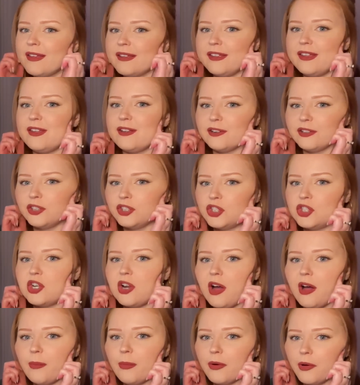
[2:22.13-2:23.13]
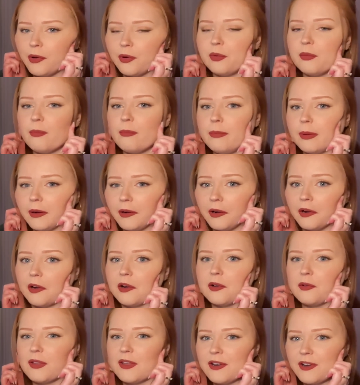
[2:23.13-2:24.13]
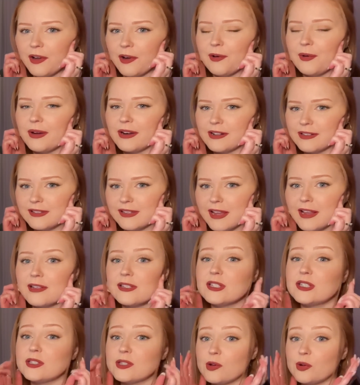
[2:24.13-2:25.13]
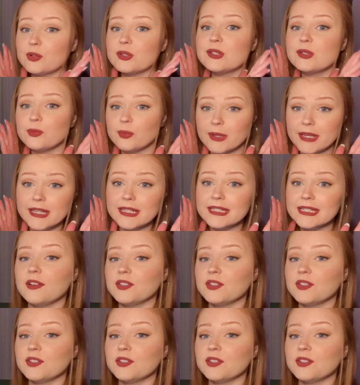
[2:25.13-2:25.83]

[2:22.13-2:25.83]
your jawbone burn, you know, when it's like so sweet.